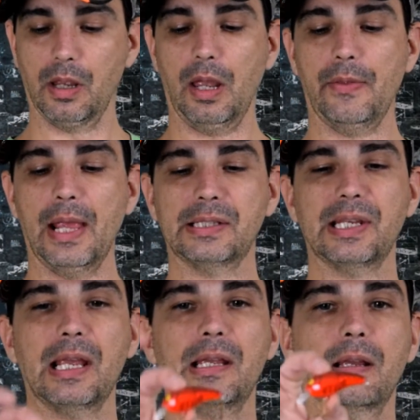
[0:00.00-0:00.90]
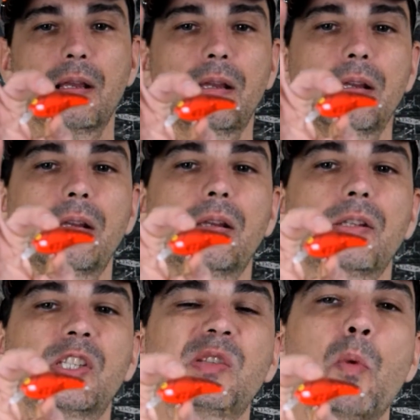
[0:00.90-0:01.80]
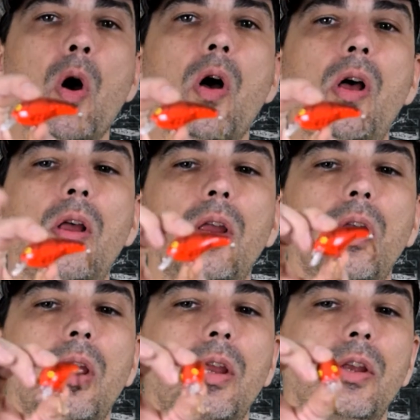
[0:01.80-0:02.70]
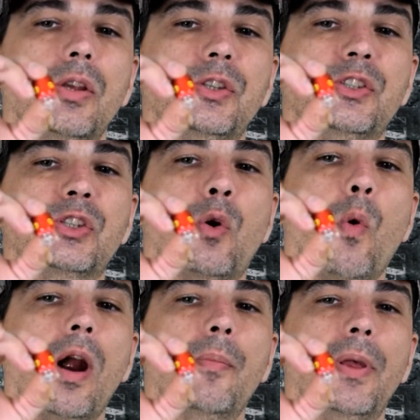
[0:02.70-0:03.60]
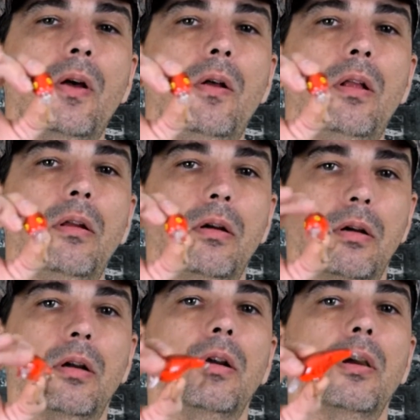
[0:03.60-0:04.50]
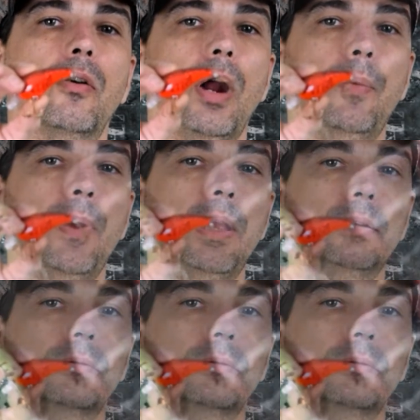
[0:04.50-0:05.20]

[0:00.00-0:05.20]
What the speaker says: And that's a small square bill crankbait.